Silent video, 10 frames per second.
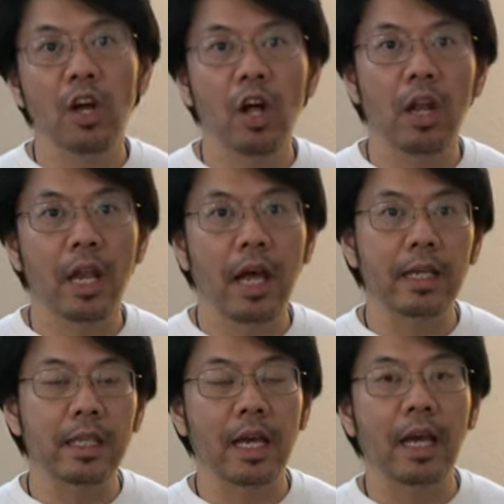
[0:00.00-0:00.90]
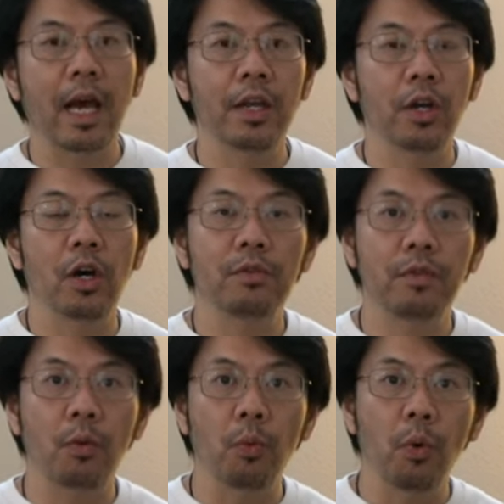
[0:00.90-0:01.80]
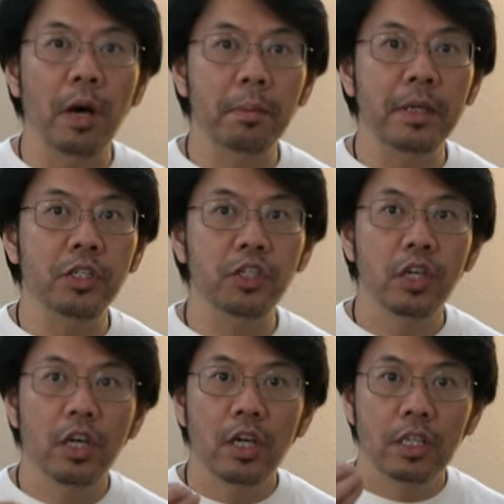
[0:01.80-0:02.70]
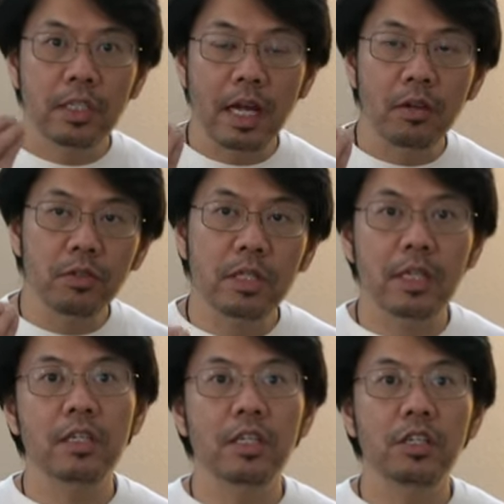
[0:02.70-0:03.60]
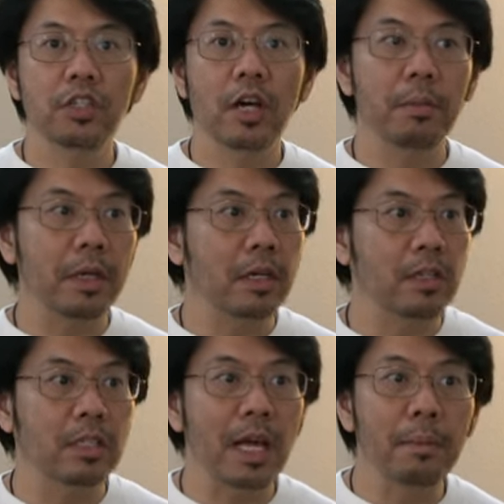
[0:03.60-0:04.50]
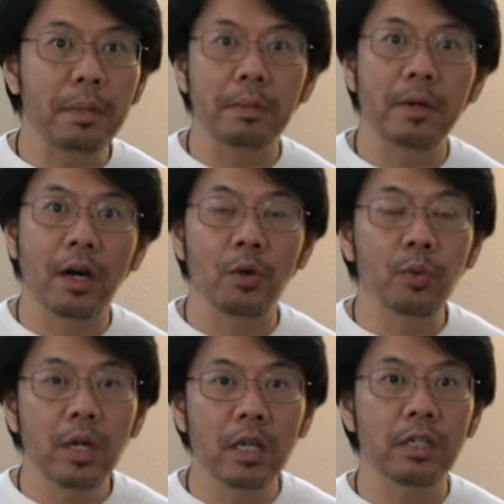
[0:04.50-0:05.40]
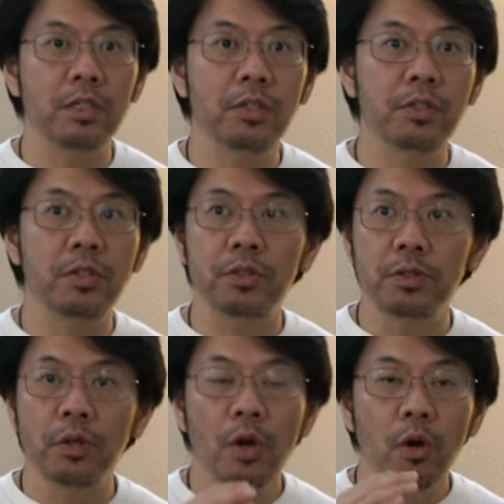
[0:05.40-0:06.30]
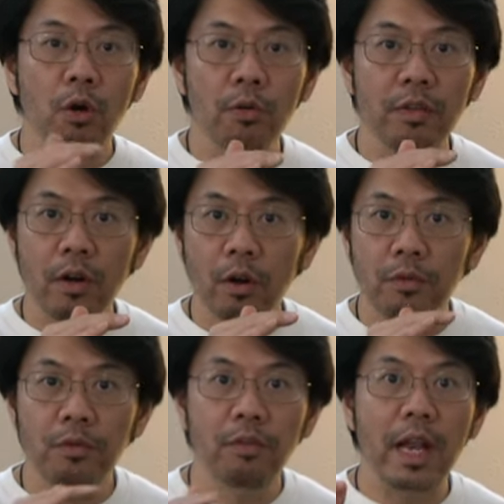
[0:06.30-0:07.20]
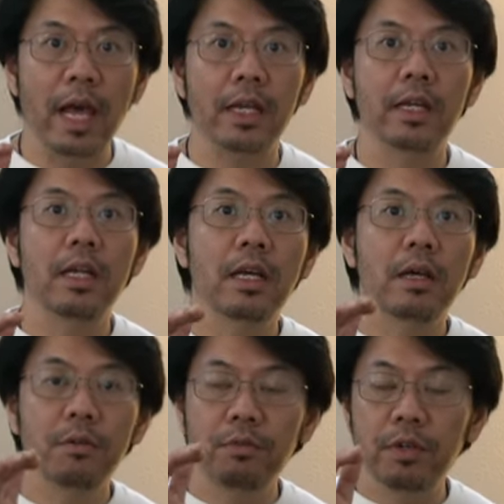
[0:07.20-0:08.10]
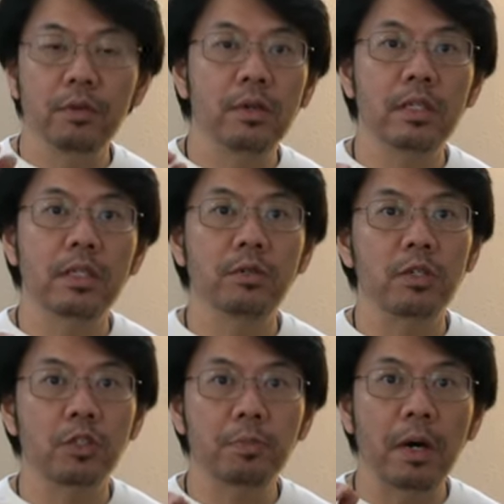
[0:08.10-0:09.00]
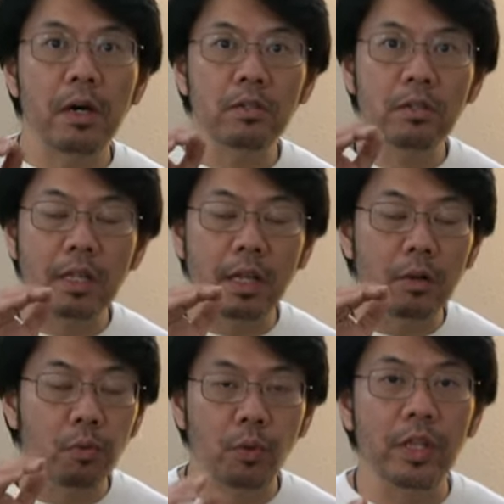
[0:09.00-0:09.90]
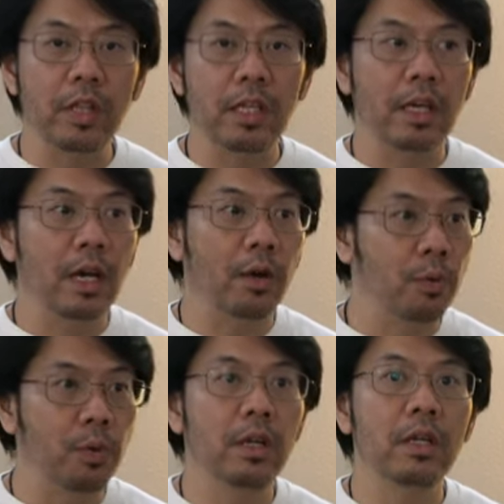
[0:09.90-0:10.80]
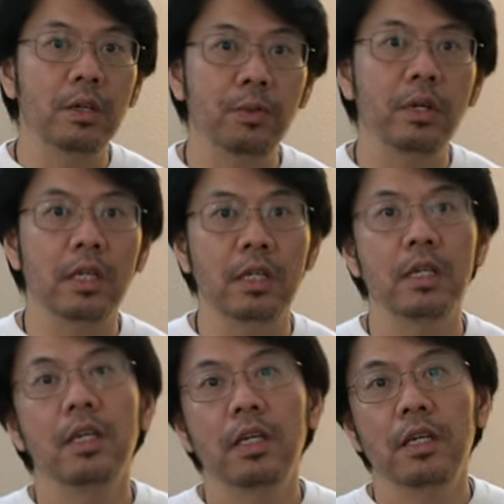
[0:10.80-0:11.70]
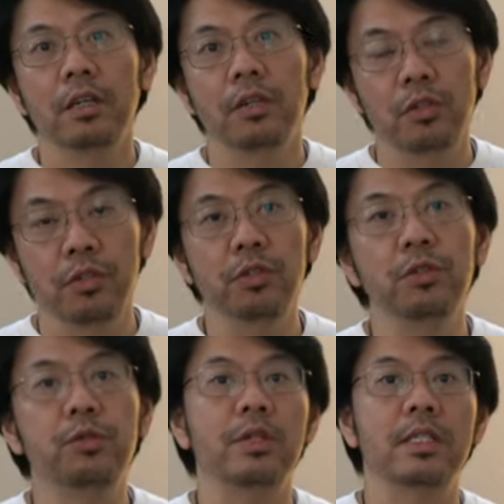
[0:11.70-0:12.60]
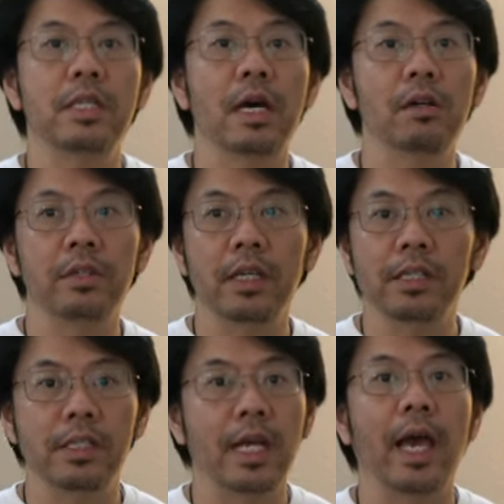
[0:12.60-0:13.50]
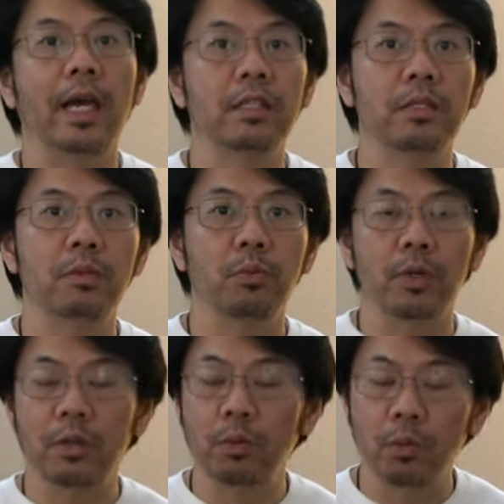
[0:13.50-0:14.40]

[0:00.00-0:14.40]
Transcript: not like that kind of a uh, warmish sound signature because some people are really used to overall flat frequency response with the uh, really, really, you know, neutral sounding decks with